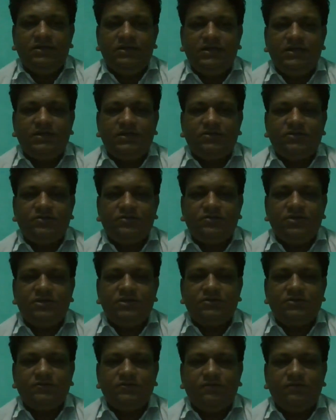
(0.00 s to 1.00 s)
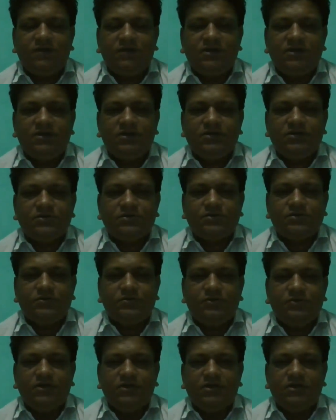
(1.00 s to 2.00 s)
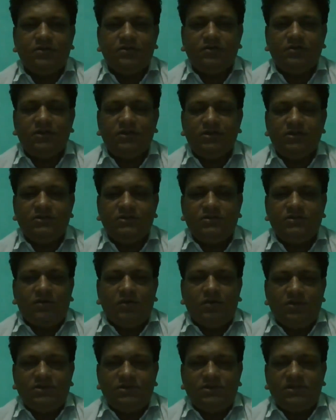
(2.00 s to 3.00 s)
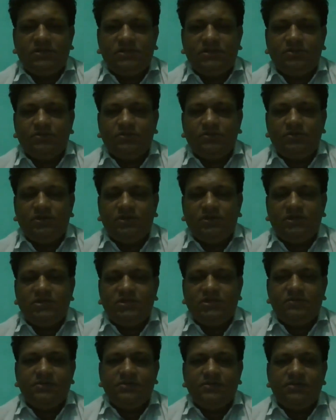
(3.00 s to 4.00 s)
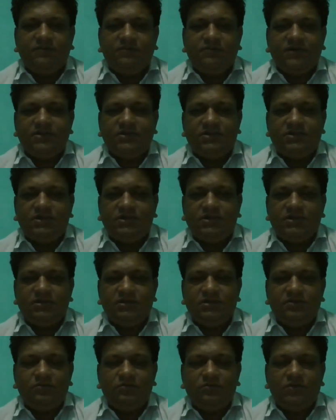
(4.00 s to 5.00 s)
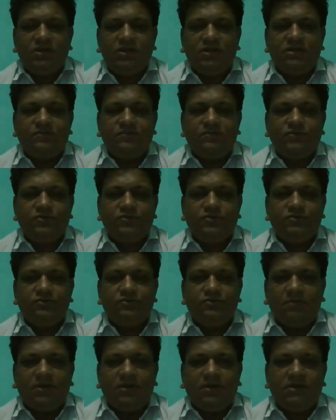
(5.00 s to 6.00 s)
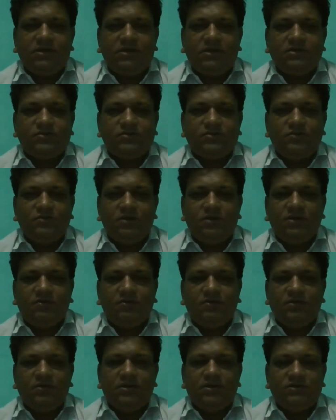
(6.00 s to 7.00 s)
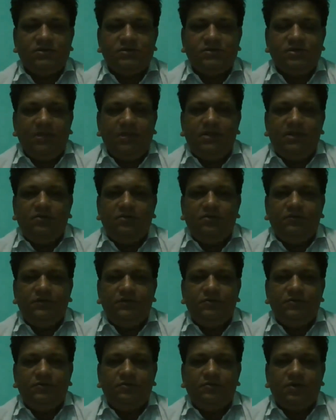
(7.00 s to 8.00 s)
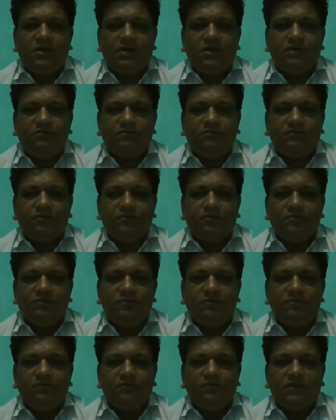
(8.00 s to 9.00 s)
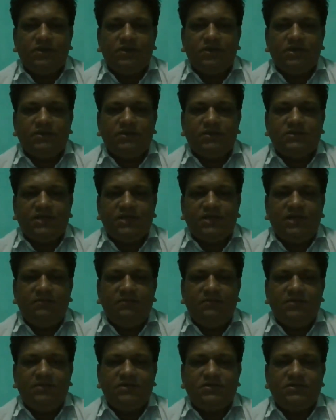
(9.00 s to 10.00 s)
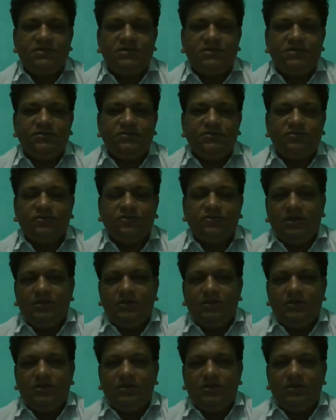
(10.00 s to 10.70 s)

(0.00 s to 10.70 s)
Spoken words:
Dear students of Bhatera School and College section, intermediate first year, welcome to Bhatera School and College. Many of you are from the same institution.